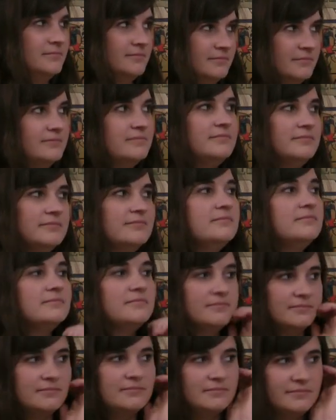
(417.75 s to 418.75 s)

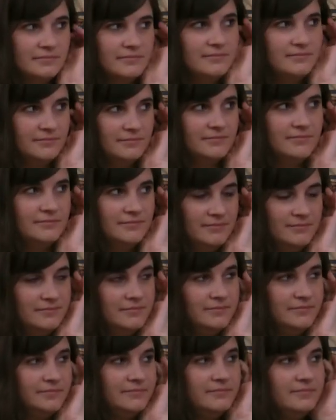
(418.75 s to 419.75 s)

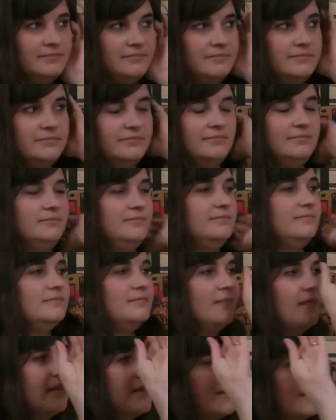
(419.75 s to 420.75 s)

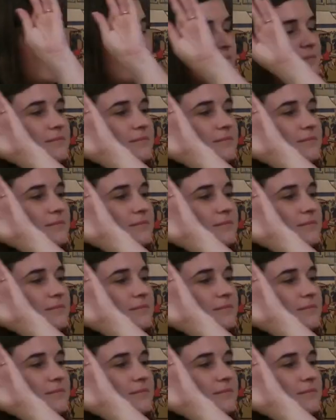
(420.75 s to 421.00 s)
No words are spoken by the person on screen.